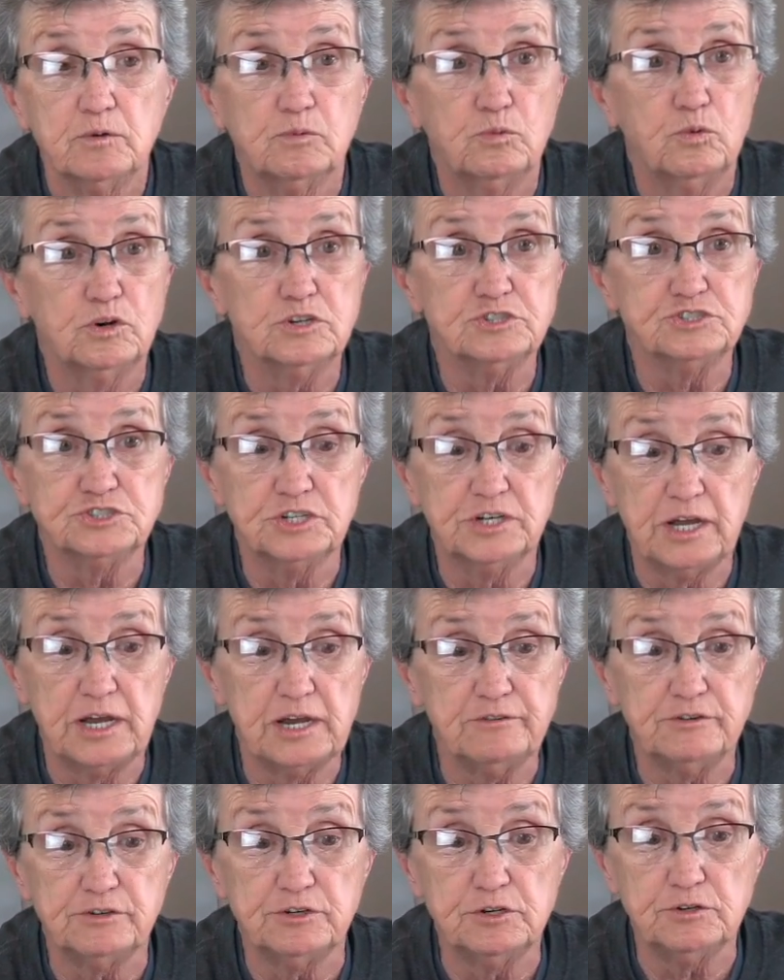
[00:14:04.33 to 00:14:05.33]
Washington
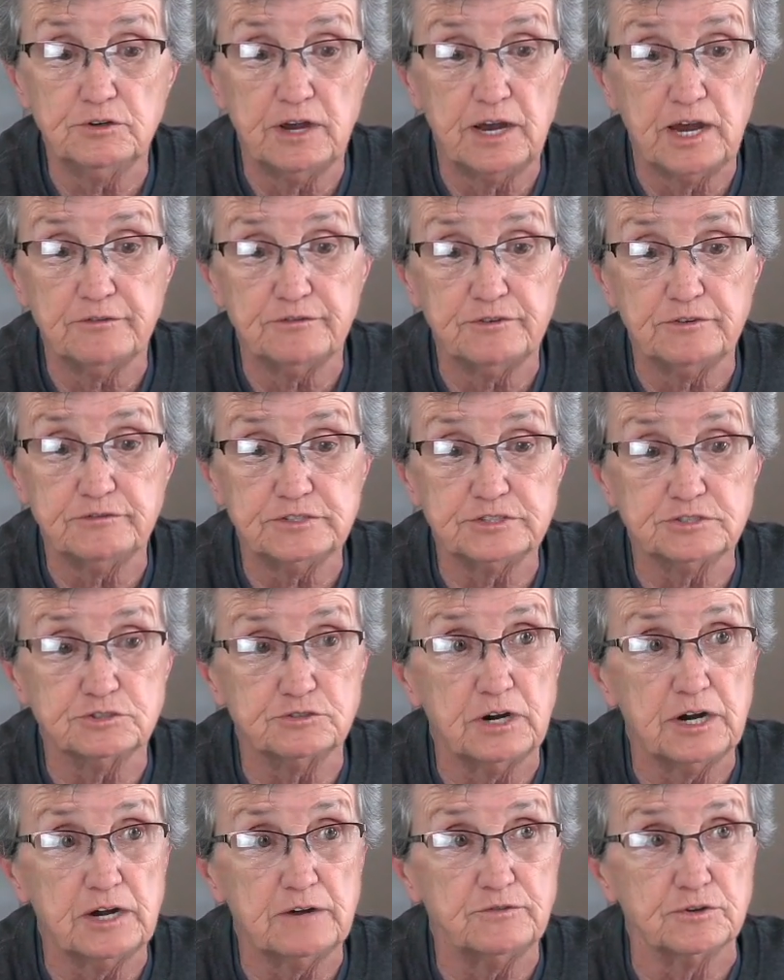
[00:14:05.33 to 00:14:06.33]
Avenue, half of it's
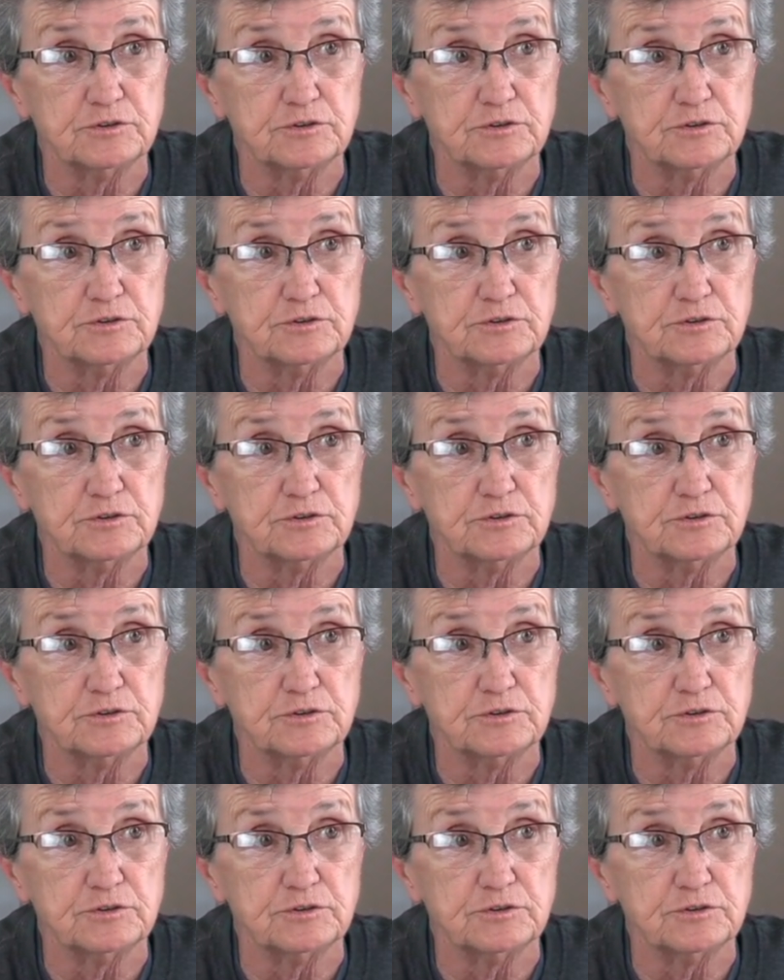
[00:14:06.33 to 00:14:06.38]
gravel,